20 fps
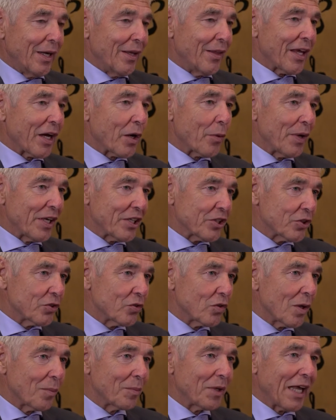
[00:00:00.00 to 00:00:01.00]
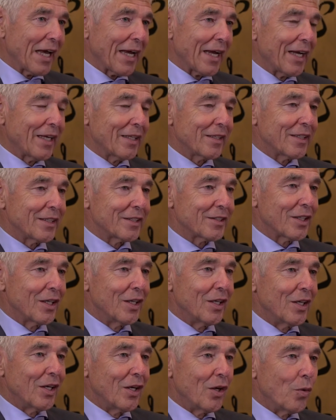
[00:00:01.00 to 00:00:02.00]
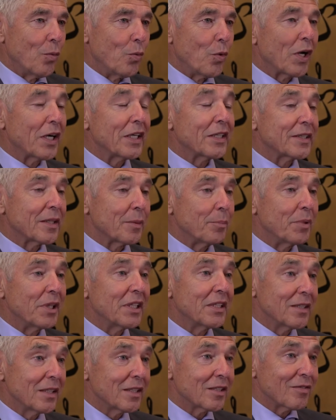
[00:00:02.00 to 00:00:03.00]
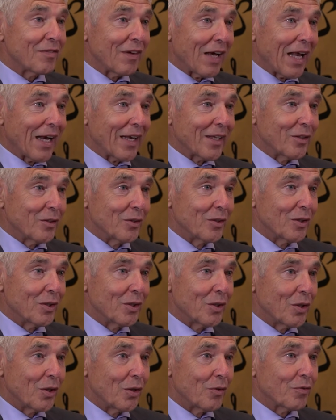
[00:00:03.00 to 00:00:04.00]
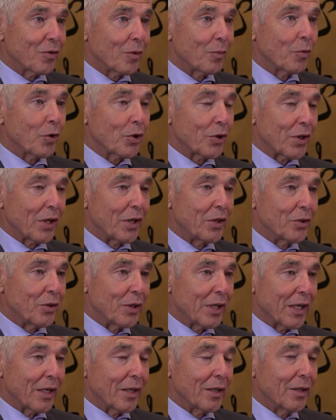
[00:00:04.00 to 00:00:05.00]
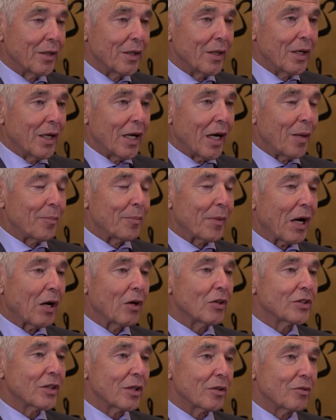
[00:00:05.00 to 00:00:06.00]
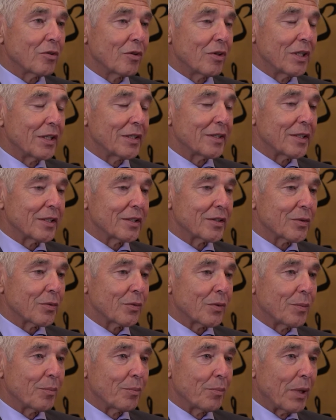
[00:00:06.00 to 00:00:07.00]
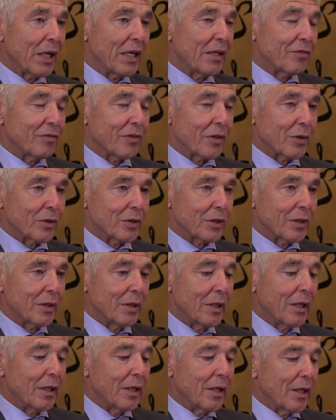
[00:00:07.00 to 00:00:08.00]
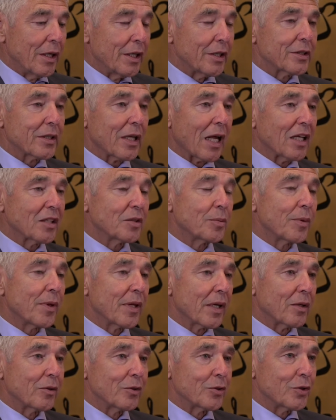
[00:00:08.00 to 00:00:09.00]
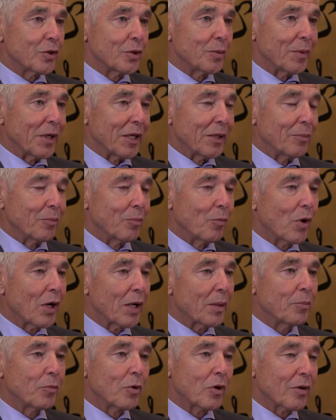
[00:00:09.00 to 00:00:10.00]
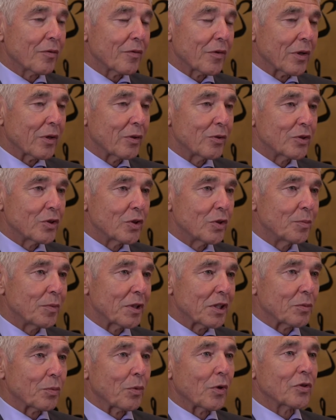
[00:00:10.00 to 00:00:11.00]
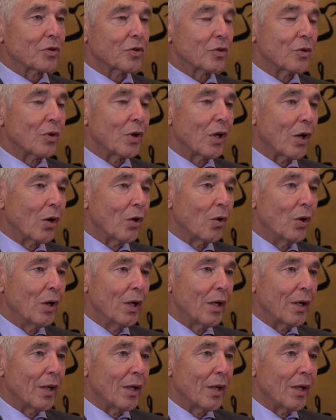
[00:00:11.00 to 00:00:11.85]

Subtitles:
The question normally I get is, where is the business value from what you are doing? And my answer to this is manifold. It starts with the consumer. More and more of the consumers wants to know